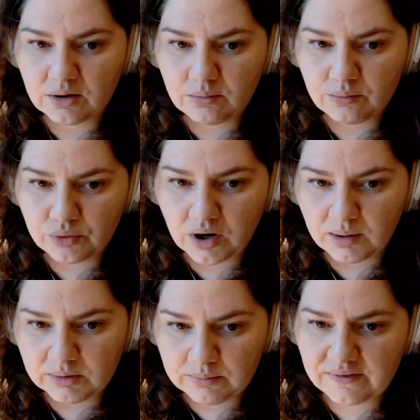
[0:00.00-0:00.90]

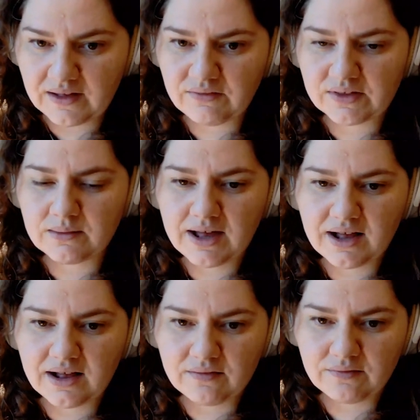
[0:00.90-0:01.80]
problems, having them
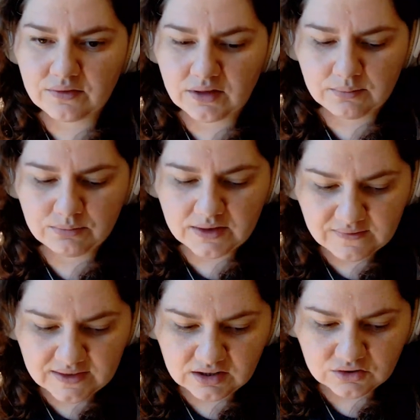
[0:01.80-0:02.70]
have things
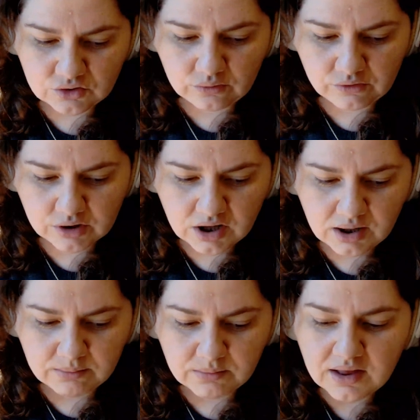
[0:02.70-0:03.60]
they need to
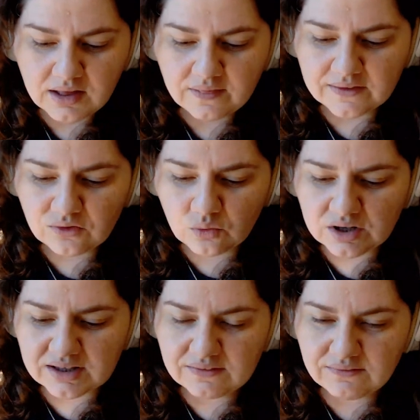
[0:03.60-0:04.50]
overcome, that's going to
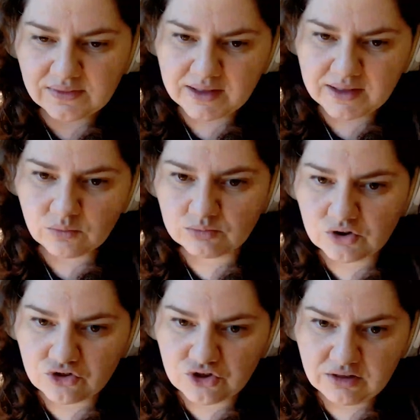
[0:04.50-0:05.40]
give them that room
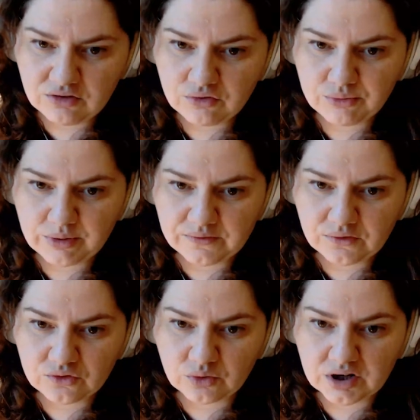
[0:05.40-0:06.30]
to change throughout the
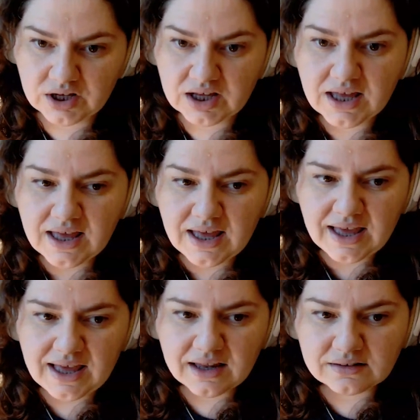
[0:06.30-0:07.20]
story.
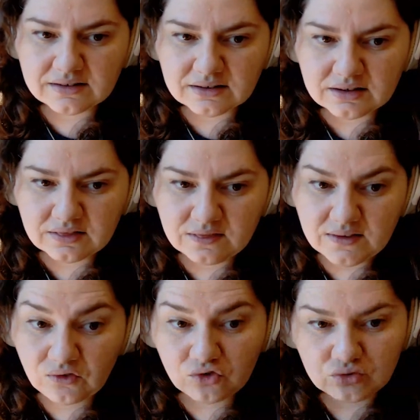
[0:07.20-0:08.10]
And
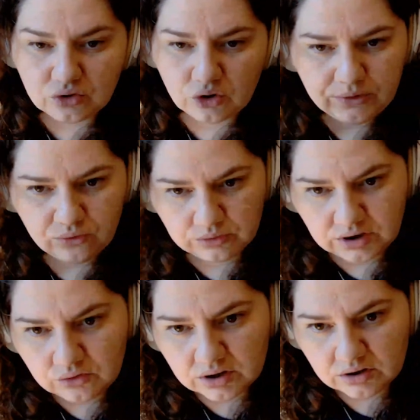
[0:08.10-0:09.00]
this trope is really
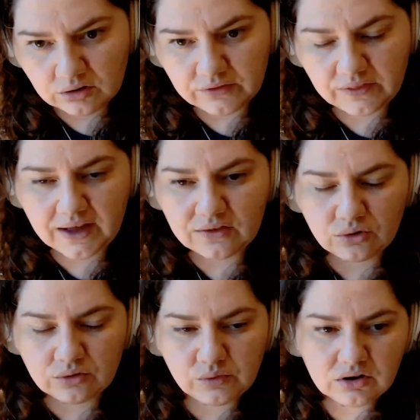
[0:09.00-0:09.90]
critical for that. So
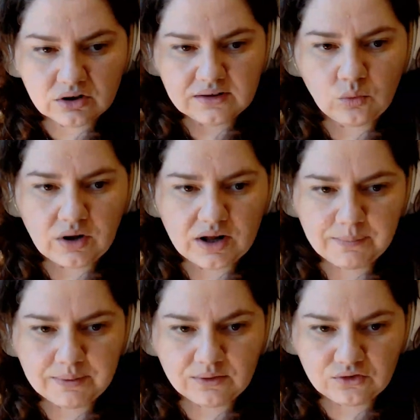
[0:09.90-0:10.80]
if we look at what
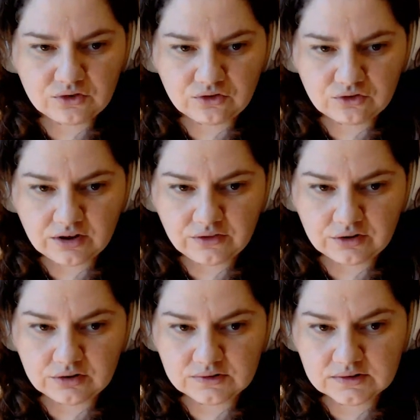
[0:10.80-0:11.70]
happens to Struthers,